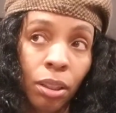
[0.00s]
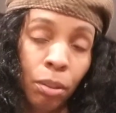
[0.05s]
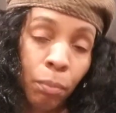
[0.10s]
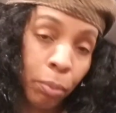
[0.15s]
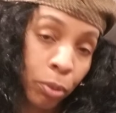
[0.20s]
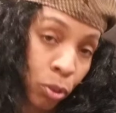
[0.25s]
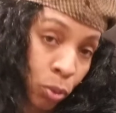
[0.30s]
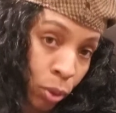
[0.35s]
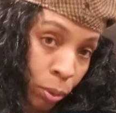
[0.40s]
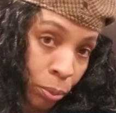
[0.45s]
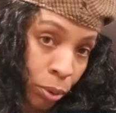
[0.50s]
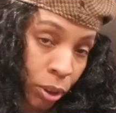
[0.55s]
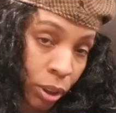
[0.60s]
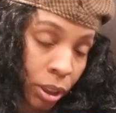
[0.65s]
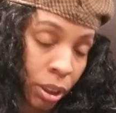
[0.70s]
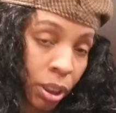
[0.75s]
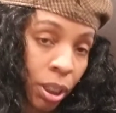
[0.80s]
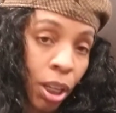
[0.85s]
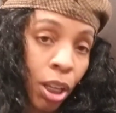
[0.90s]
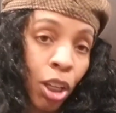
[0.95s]

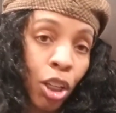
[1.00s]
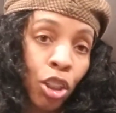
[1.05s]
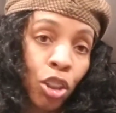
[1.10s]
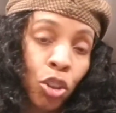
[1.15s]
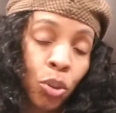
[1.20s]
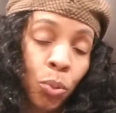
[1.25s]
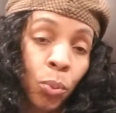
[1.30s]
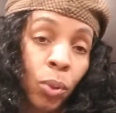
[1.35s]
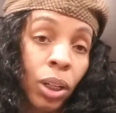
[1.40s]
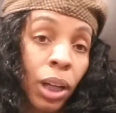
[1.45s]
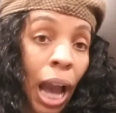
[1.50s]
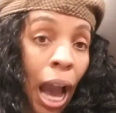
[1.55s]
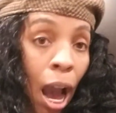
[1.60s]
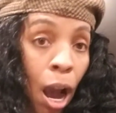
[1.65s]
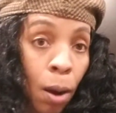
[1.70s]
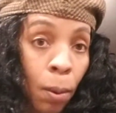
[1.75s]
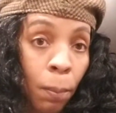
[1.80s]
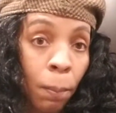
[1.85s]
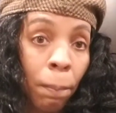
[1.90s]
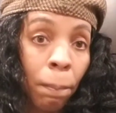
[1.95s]
prescription to a
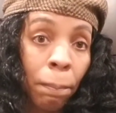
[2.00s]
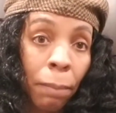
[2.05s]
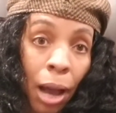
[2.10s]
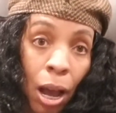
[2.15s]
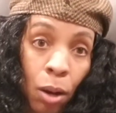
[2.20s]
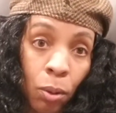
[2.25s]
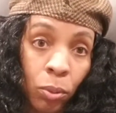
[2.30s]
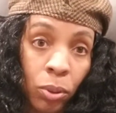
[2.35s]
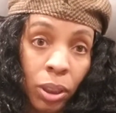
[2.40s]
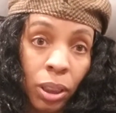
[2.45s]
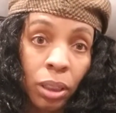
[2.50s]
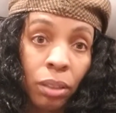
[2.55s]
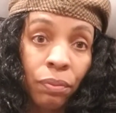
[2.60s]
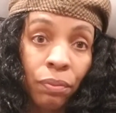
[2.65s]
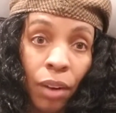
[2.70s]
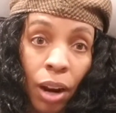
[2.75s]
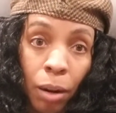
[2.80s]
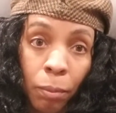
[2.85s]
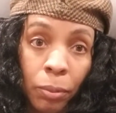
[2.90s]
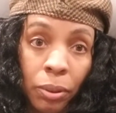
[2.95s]
compounding
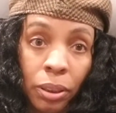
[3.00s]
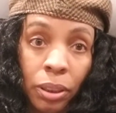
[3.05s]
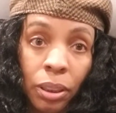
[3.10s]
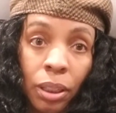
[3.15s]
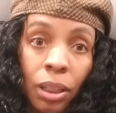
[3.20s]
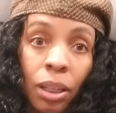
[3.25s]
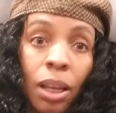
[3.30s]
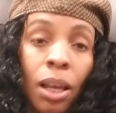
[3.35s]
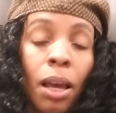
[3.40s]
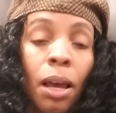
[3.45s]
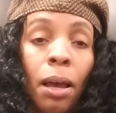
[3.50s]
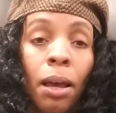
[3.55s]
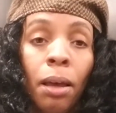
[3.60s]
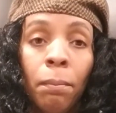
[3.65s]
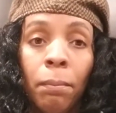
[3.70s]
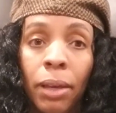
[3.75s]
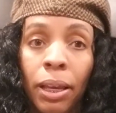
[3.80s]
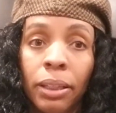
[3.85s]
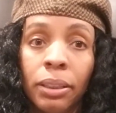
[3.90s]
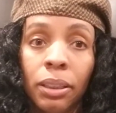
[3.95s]
pharmacy.
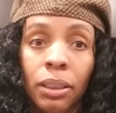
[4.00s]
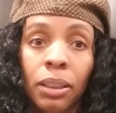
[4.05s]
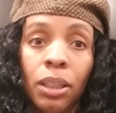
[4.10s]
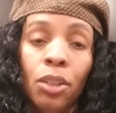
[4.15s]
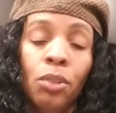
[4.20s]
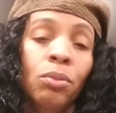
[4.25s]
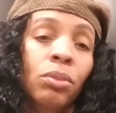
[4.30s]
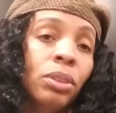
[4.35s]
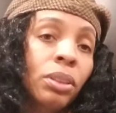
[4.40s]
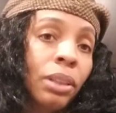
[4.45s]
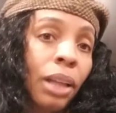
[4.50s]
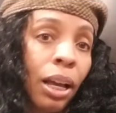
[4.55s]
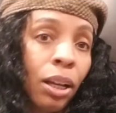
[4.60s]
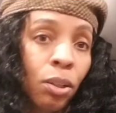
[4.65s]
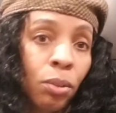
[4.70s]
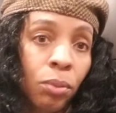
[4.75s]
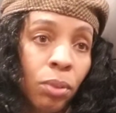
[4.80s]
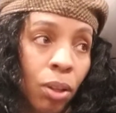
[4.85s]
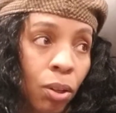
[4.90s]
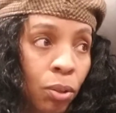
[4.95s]
Basically, you're just not
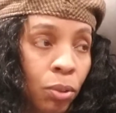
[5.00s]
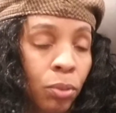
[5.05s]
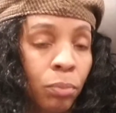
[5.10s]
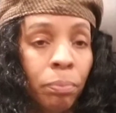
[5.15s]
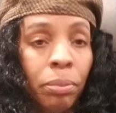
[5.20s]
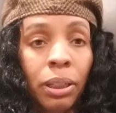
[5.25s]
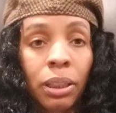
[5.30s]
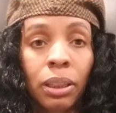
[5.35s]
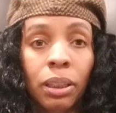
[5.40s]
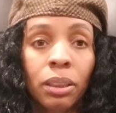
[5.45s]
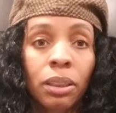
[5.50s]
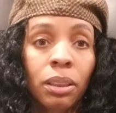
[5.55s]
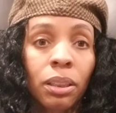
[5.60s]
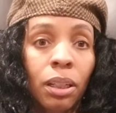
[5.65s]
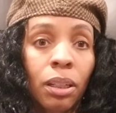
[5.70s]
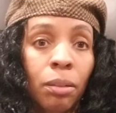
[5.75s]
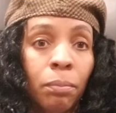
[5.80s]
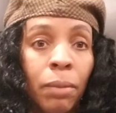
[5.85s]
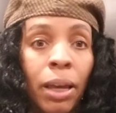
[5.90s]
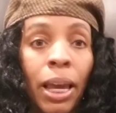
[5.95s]
gonna go pick this
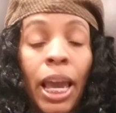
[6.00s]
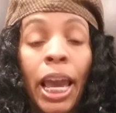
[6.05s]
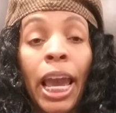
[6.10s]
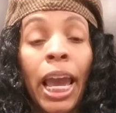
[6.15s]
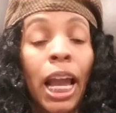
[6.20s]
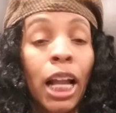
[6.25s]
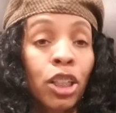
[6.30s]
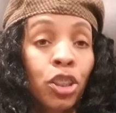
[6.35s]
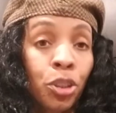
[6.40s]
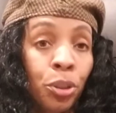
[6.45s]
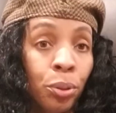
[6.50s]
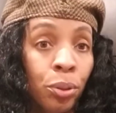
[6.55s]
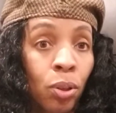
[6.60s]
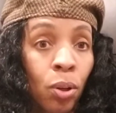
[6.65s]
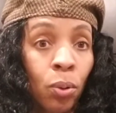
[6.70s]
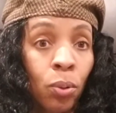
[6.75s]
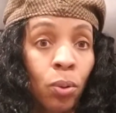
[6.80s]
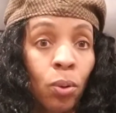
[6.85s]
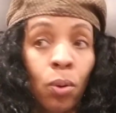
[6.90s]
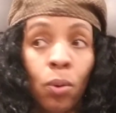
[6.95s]
up at your
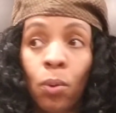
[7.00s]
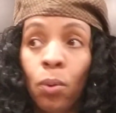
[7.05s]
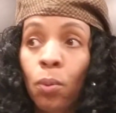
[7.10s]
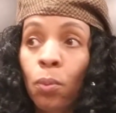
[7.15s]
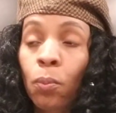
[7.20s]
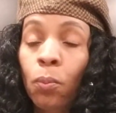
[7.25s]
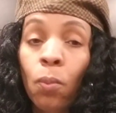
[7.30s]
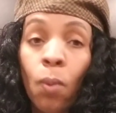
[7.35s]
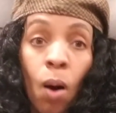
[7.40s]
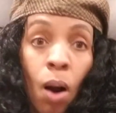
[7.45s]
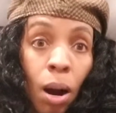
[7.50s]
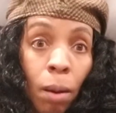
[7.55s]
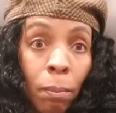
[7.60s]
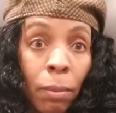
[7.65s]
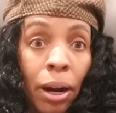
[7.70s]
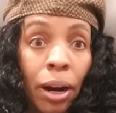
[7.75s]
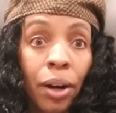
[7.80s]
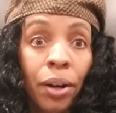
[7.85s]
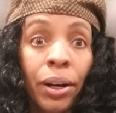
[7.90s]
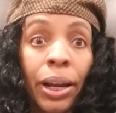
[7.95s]
local
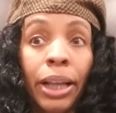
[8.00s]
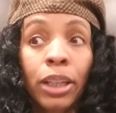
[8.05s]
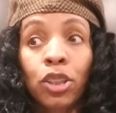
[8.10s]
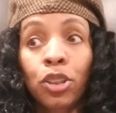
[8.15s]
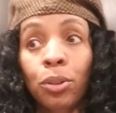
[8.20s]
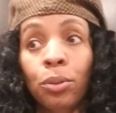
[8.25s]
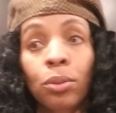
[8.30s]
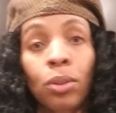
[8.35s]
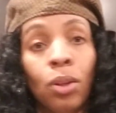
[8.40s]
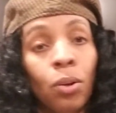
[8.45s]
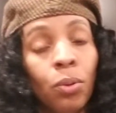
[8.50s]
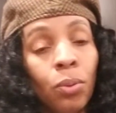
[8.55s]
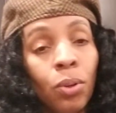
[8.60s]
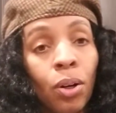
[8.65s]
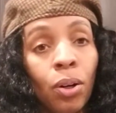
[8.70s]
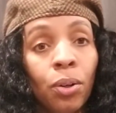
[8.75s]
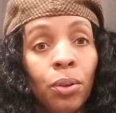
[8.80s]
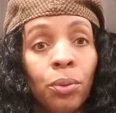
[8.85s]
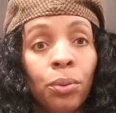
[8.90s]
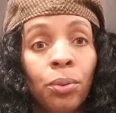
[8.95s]
Walmart, at your
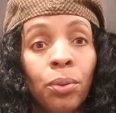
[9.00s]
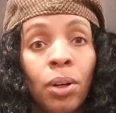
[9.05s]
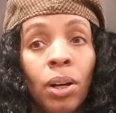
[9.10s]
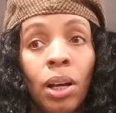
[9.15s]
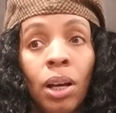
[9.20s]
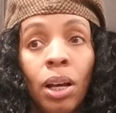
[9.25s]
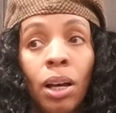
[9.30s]
local